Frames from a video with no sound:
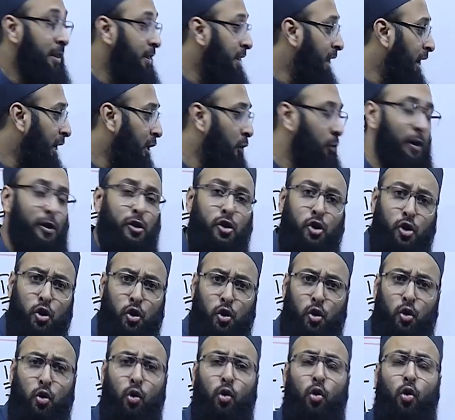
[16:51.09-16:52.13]
that will
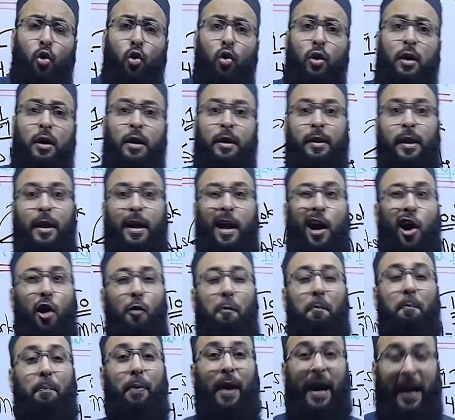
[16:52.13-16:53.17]
show that
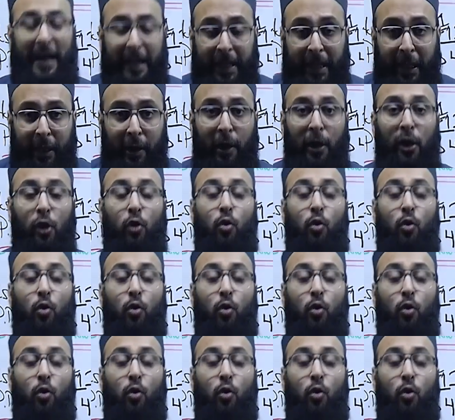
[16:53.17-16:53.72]
how practical